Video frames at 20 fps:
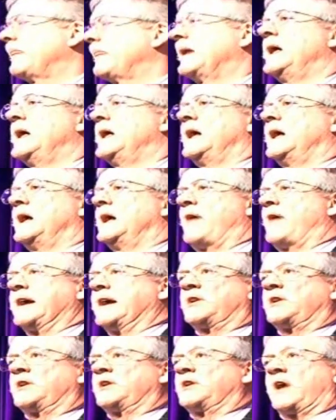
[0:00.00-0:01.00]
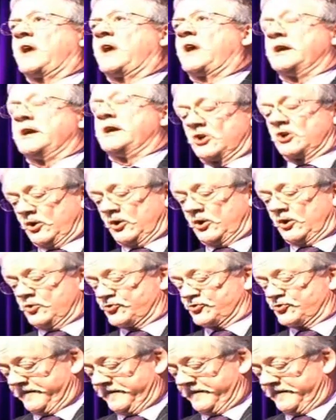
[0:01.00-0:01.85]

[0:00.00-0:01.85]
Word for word: If I can just say in conclusion,